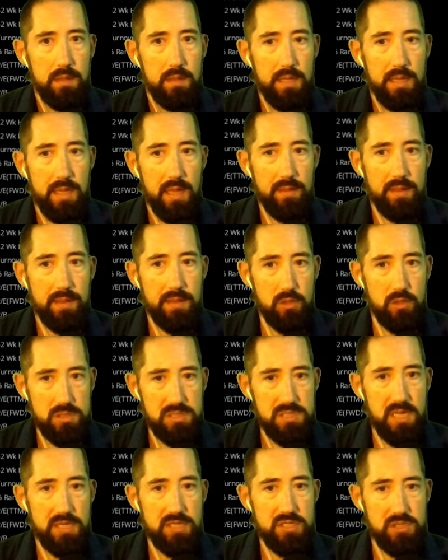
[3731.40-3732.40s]
Uh, it
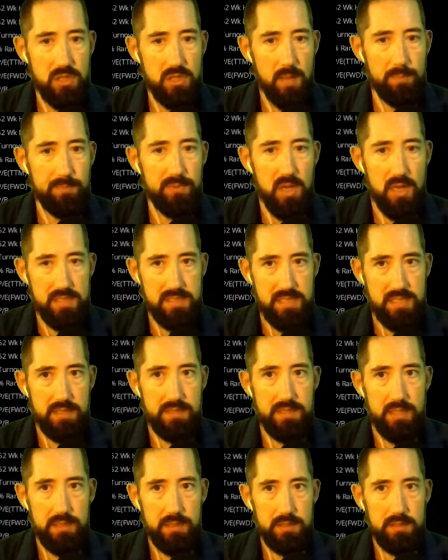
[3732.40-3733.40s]
looks like stop loss
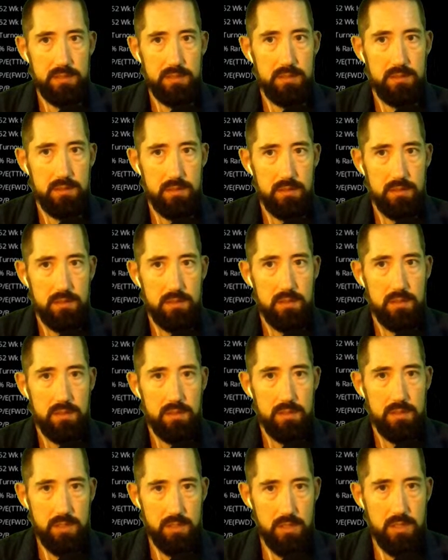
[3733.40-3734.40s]
hunting.
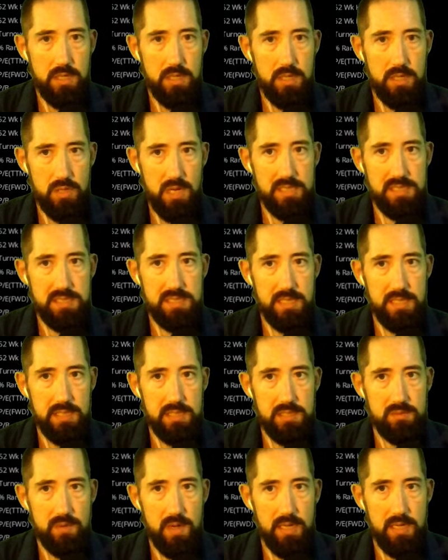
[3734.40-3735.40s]
Can you guys see
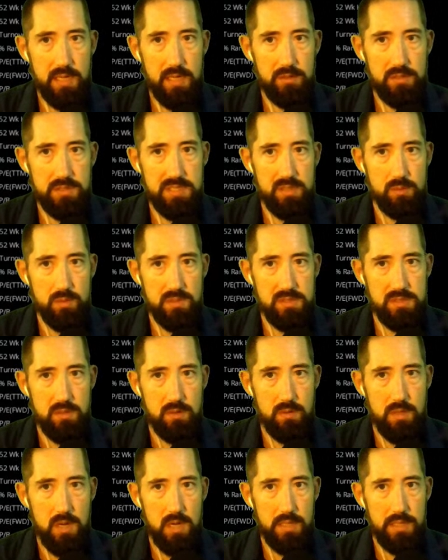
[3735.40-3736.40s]
this right here? You see what's
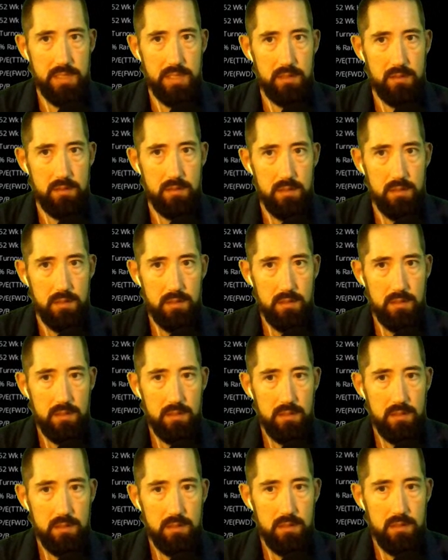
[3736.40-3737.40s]
going on here?
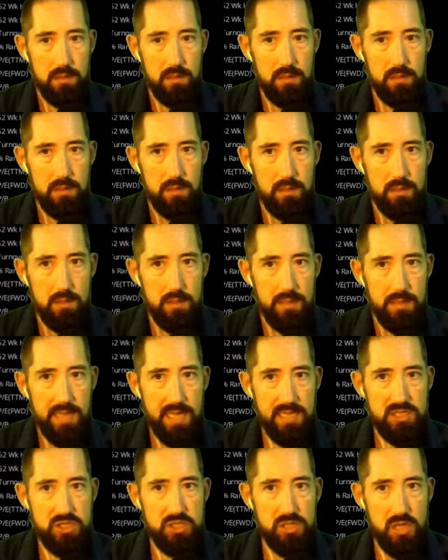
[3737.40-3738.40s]

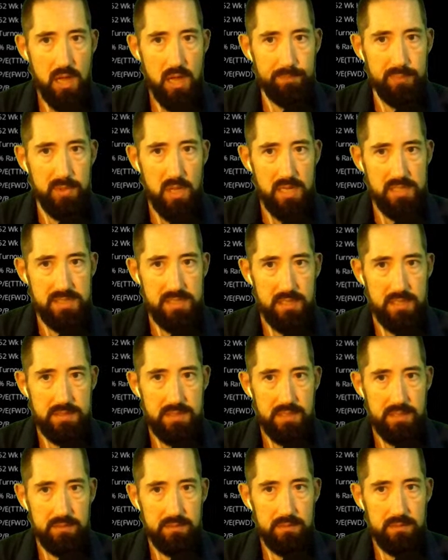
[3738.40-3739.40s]
That's stop loss
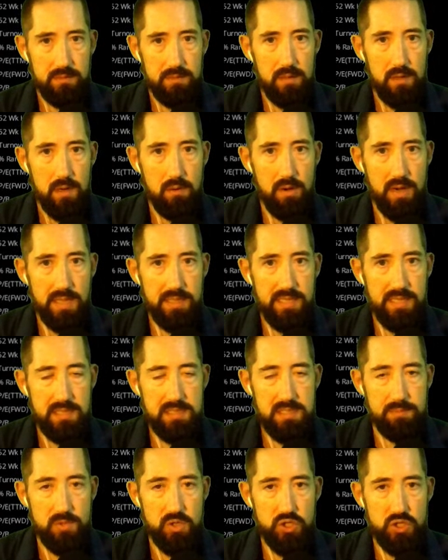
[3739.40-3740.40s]
hunting. All right. That's
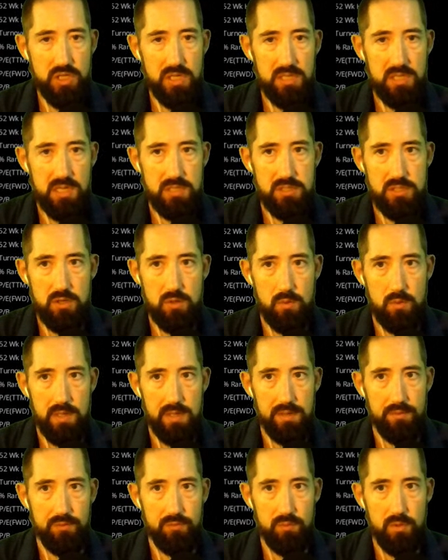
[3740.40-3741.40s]
a machine that's
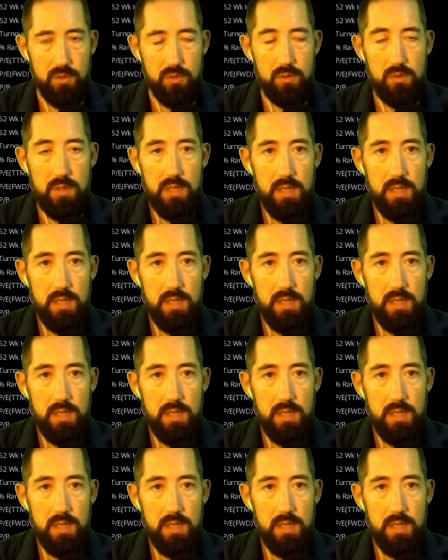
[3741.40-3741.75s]
going through